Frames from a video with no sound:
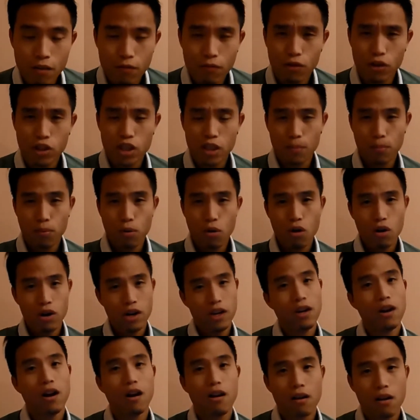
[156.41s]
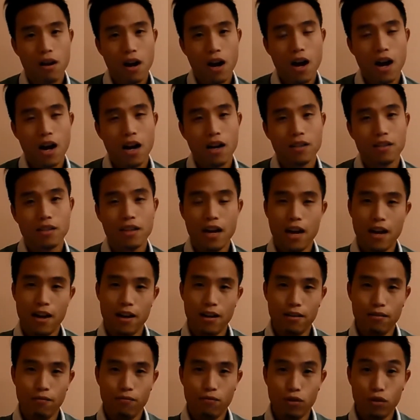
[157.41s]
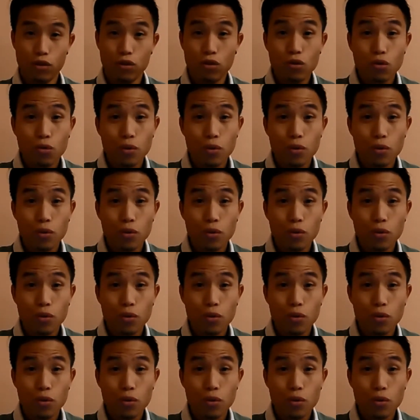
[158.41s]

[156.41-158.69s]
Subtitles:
for supporting our cause and for